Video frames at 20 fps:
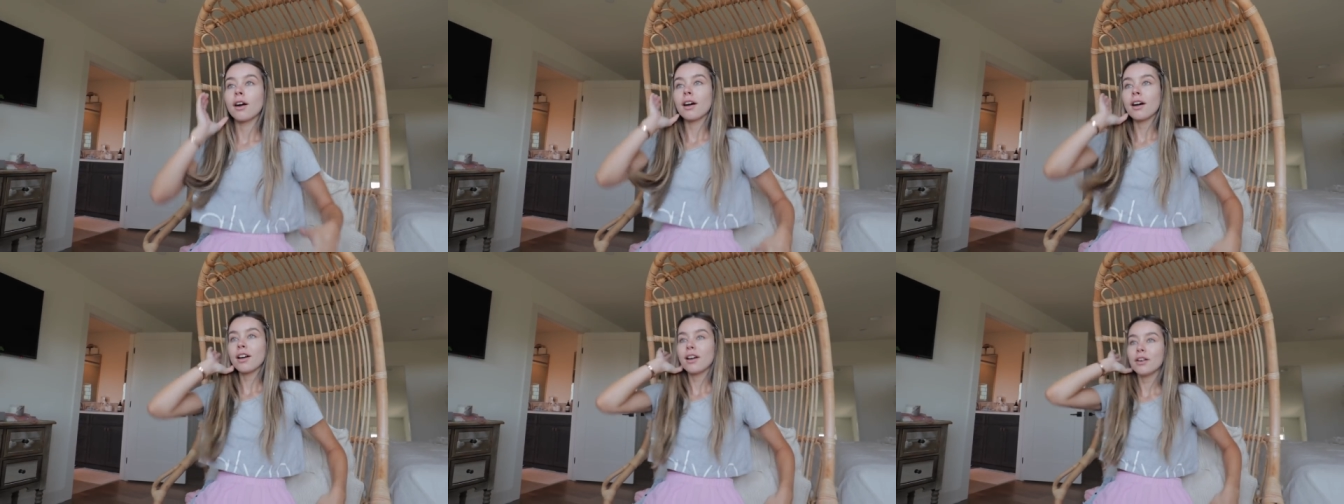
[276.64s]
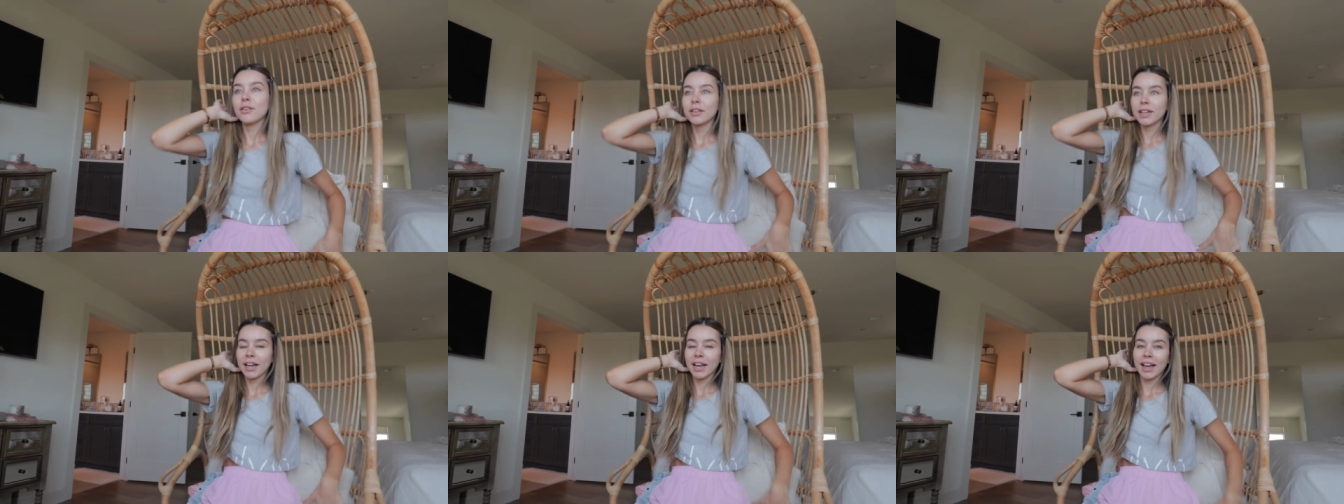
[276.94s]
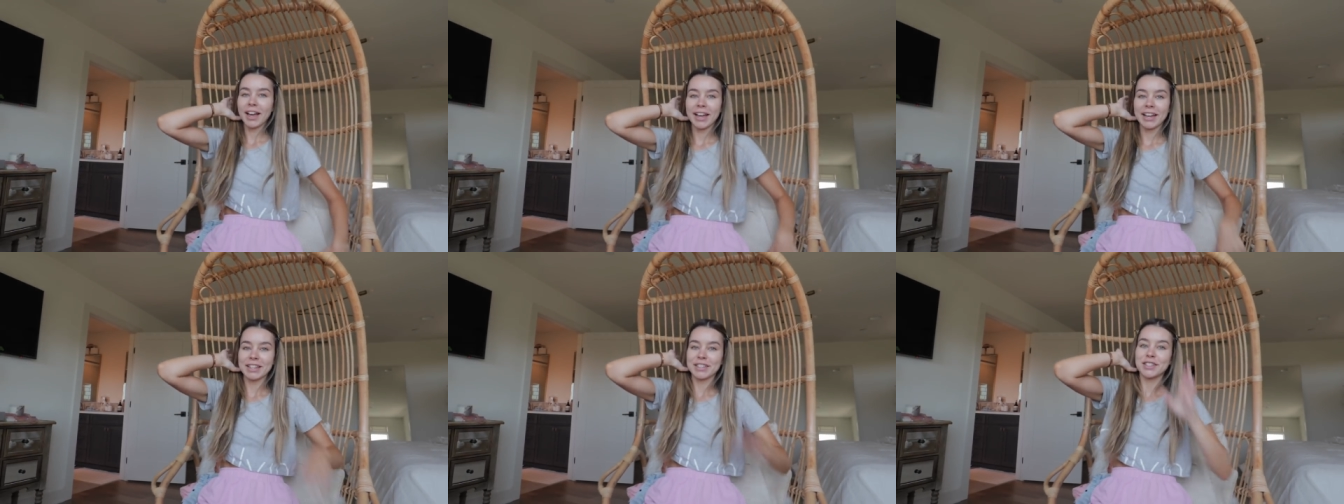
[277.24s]

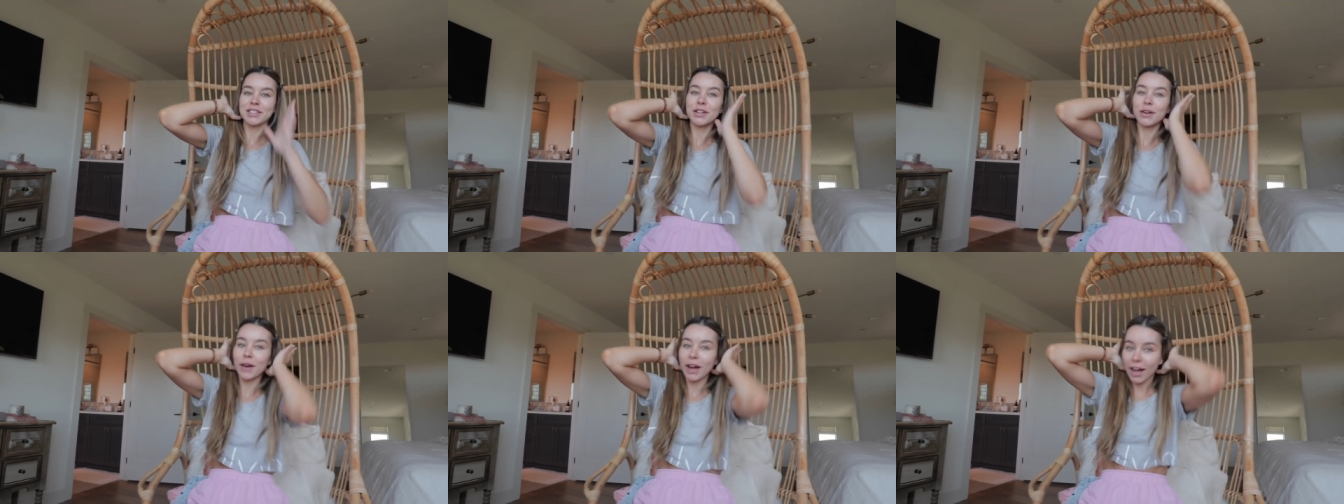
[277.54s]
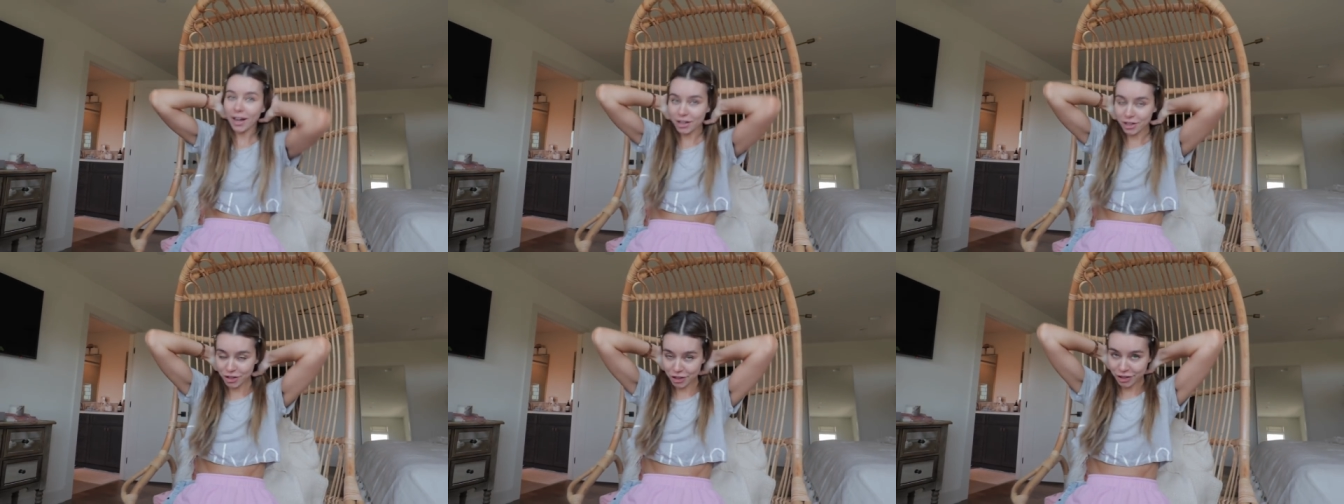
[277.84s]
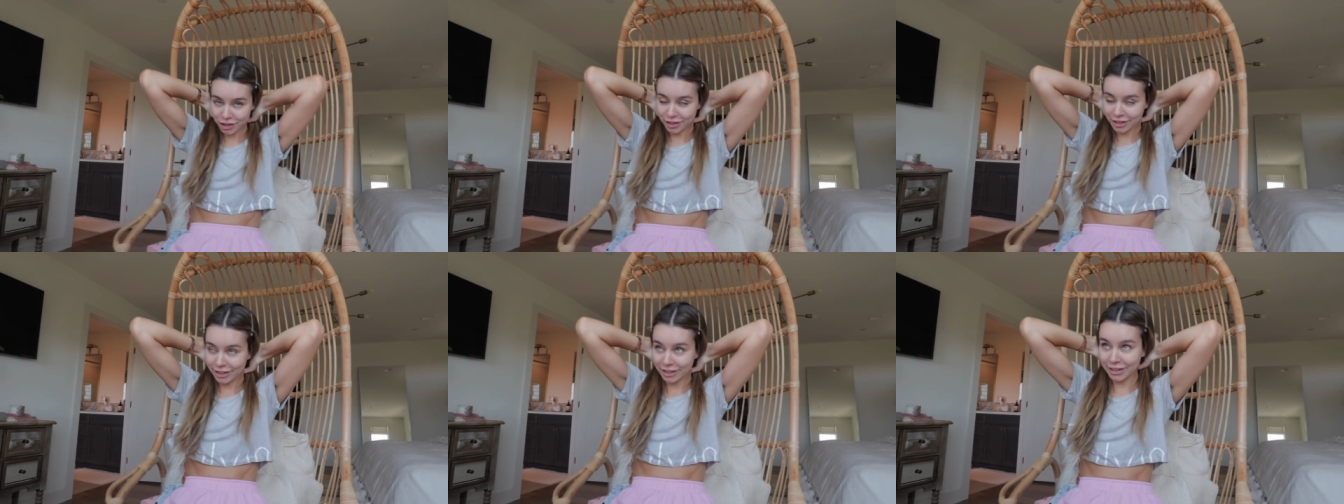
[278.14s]
Okay, so
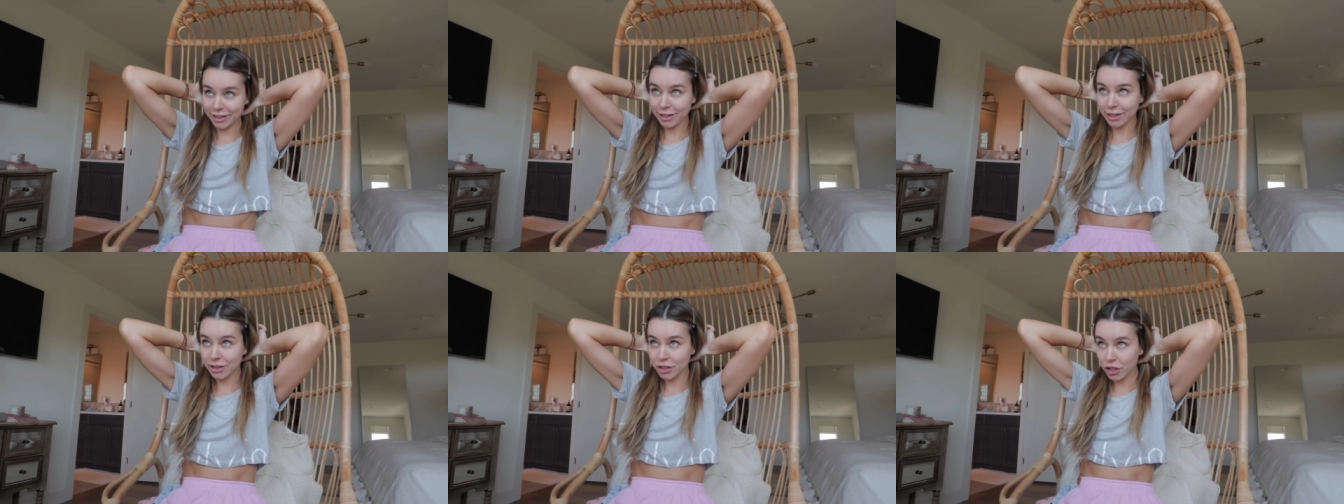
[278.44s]
actually,